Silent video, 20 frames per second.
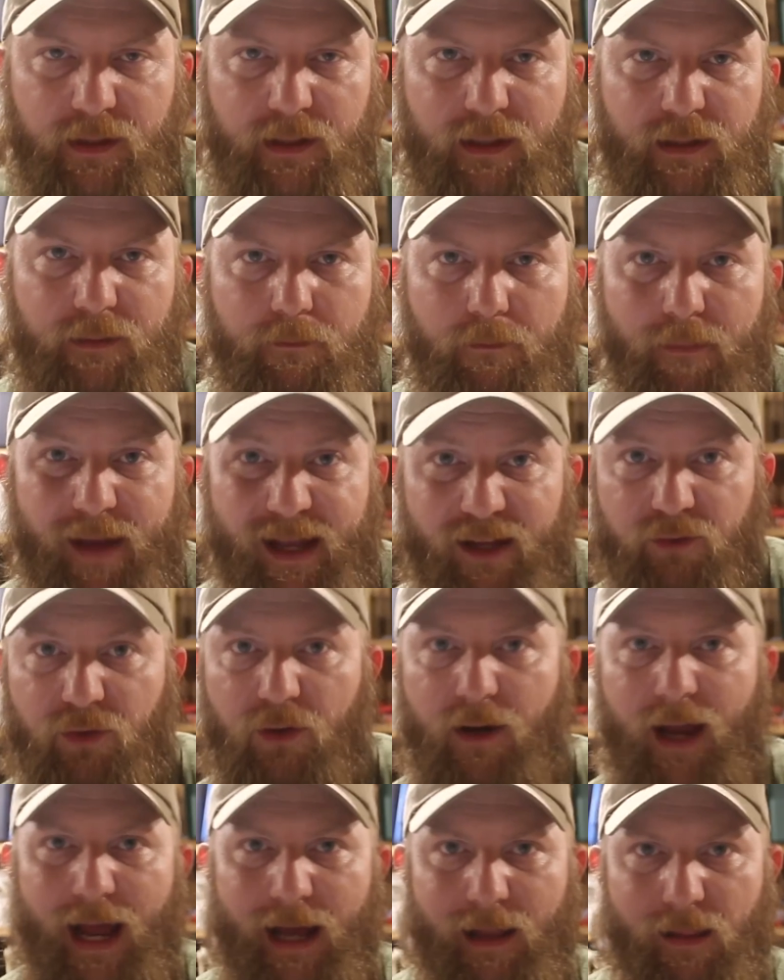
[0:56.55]
the
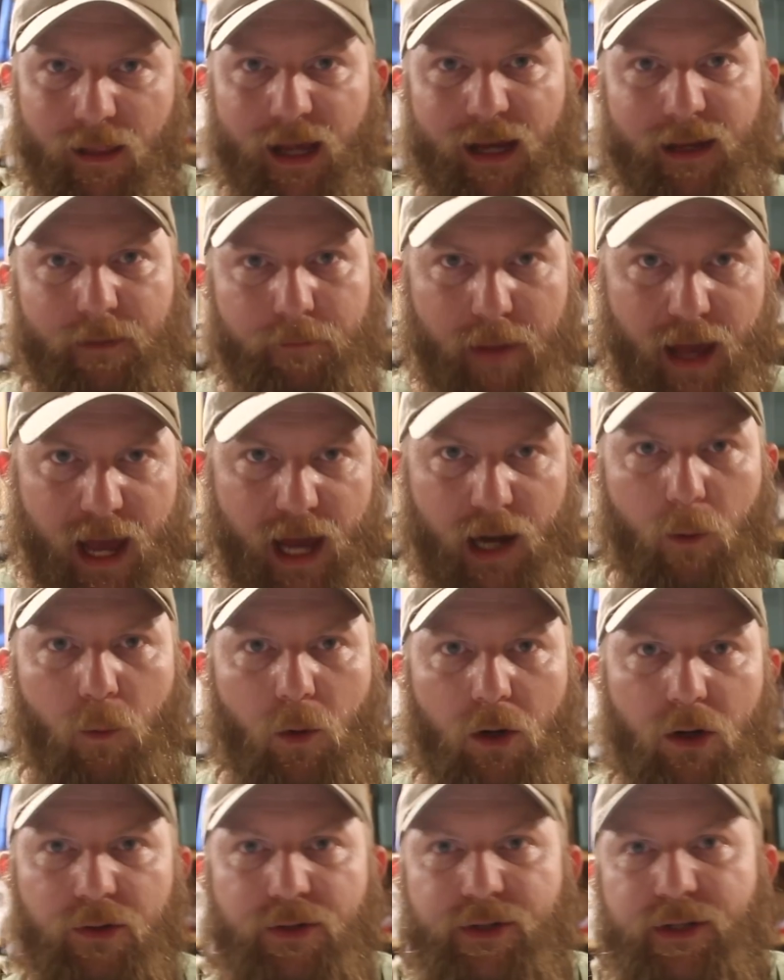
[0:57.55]
major Allied
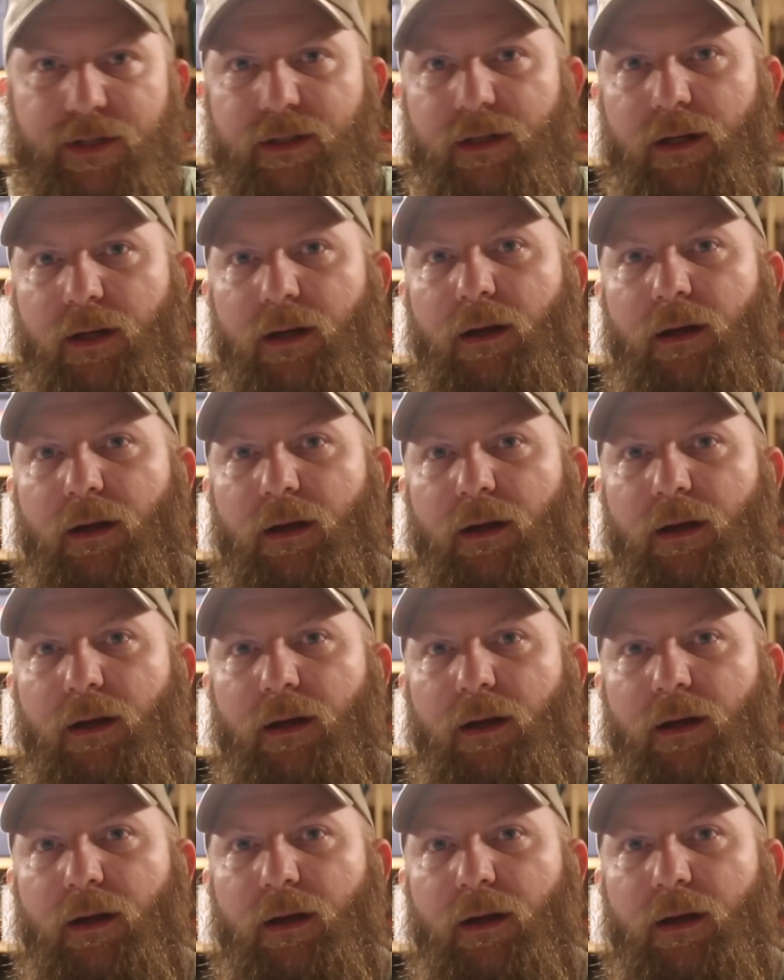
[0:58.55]
powers